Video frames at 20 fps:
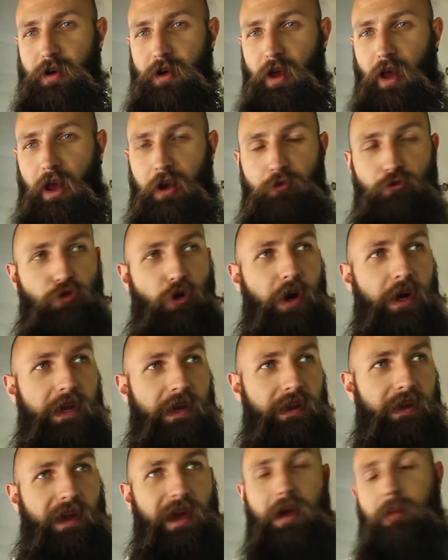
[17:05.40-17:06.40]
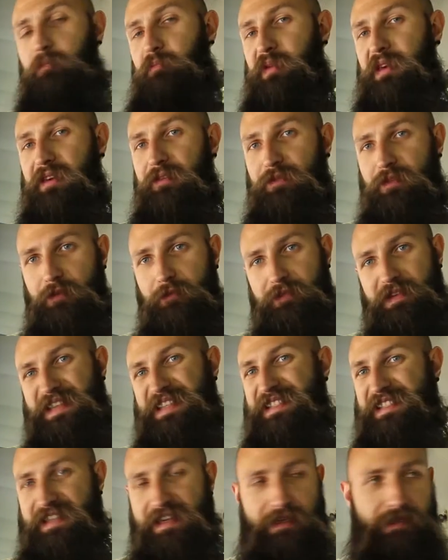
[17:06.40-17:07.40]
and running like a beefy
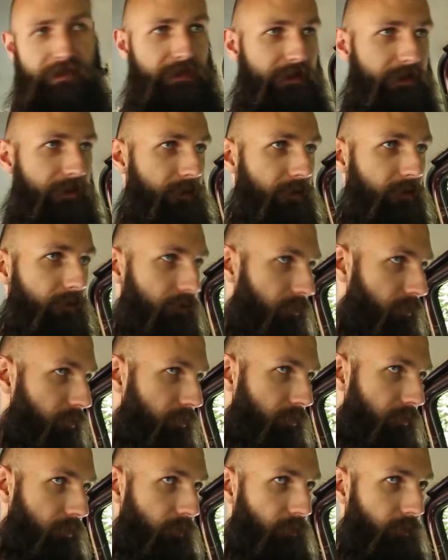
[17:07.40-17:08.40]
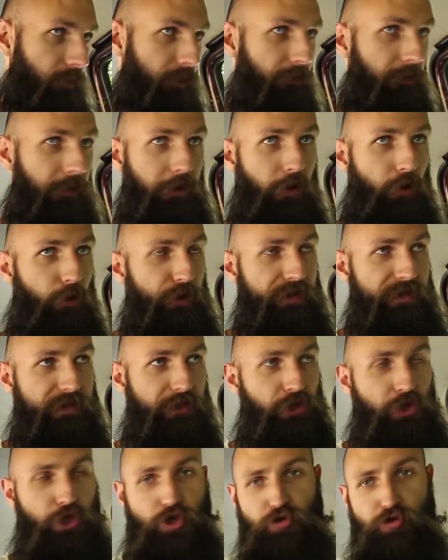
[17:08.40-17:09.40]
V6, even though it's a
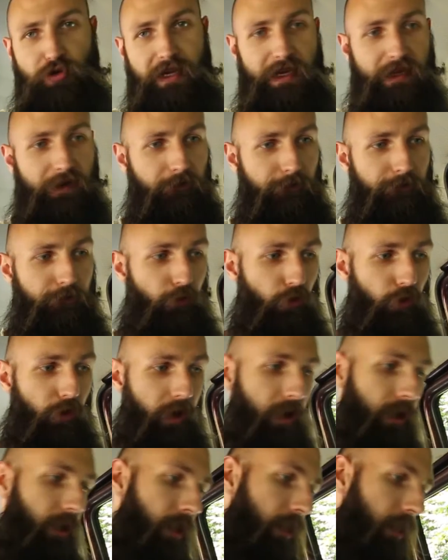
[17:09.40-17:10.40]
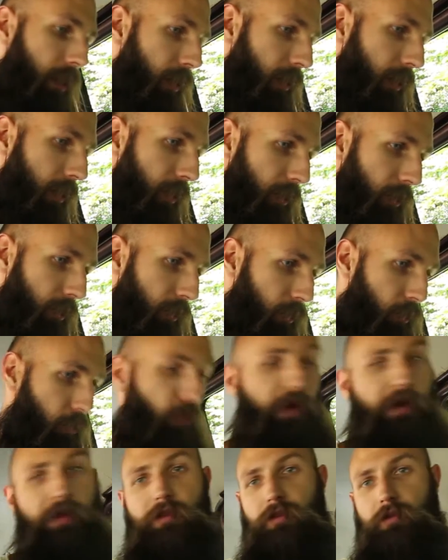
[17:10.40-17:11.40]
straight 4
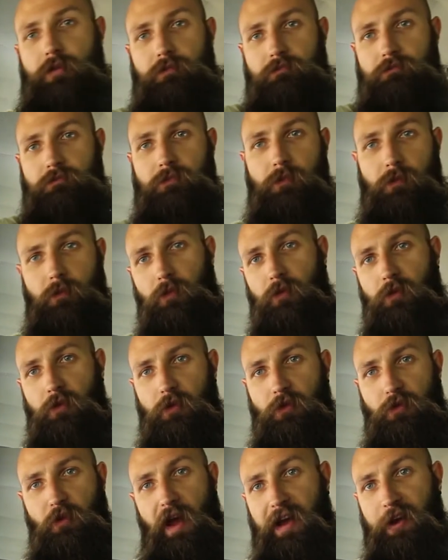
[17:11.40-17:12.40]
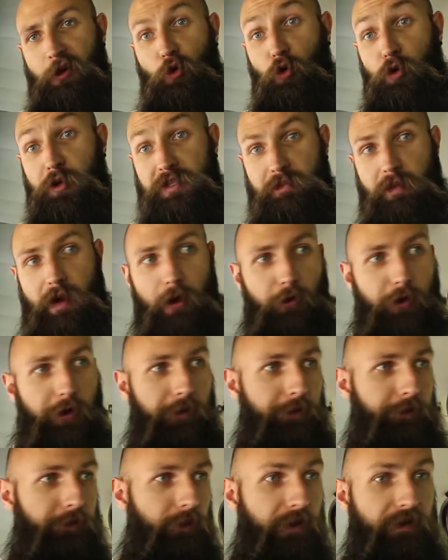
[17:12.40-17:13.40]
with 9 horsepower
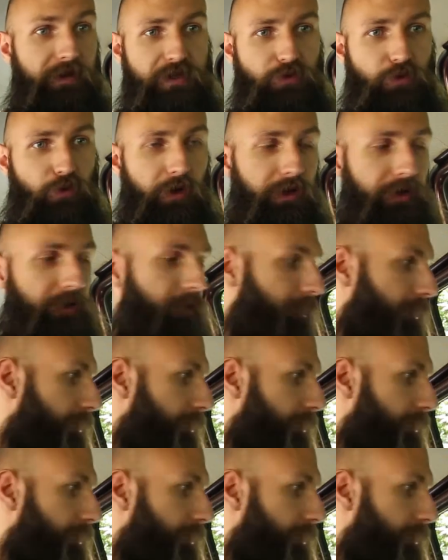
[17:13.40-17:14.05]
at this point.